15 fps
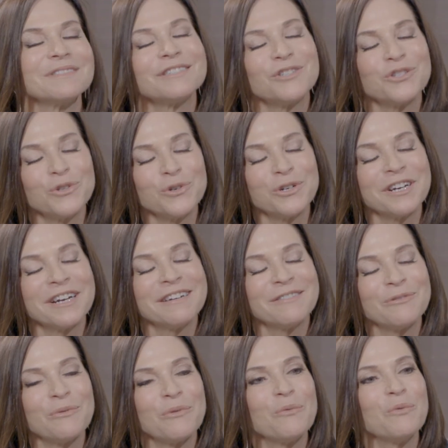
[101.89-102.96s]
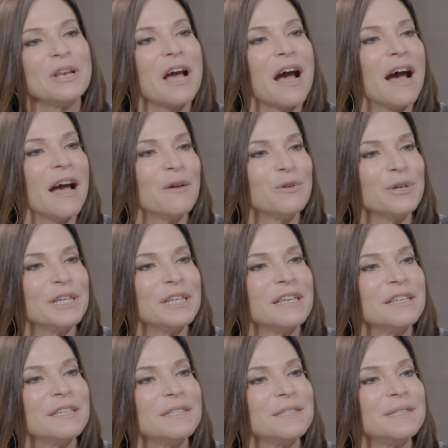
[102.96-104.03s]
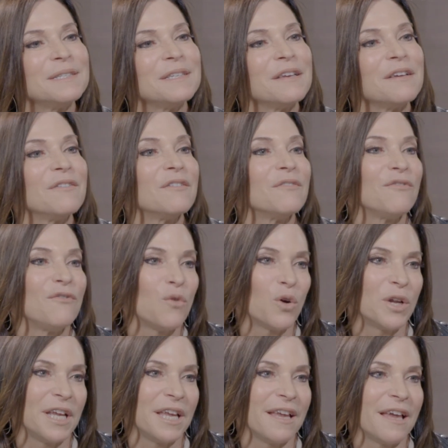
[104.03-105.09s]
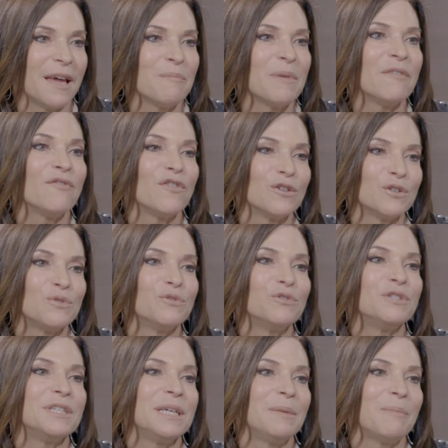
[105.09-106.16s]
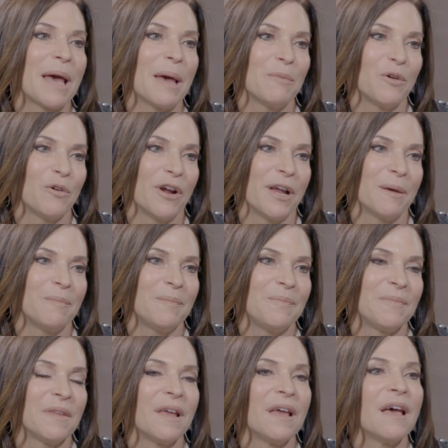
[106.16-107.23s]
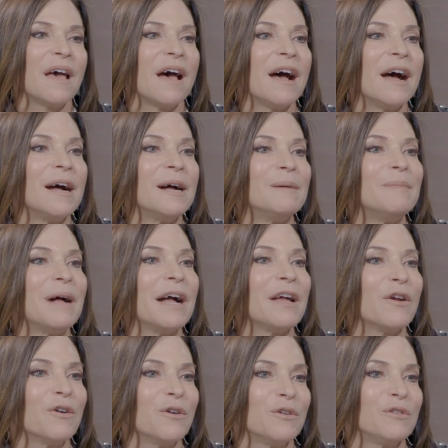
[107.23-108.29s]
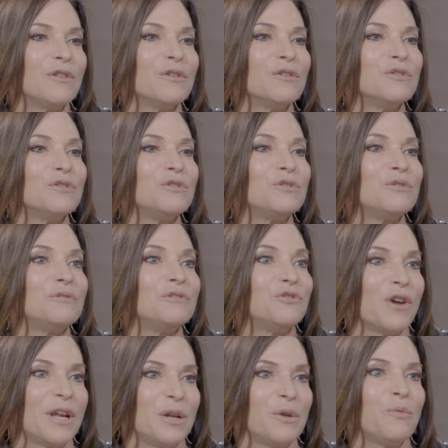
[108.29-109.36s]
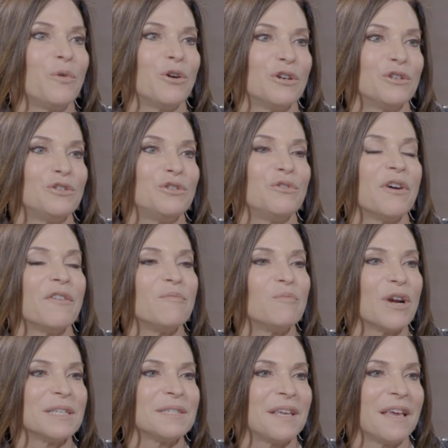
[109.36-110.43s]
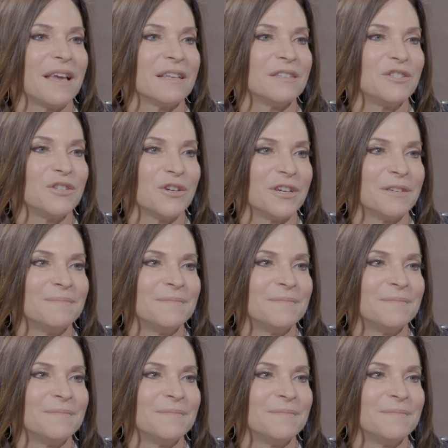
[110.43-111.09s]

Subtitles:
Sure. When I was 40, at my first routine mammogram, I heard those dreaded words, "You have breast cancer."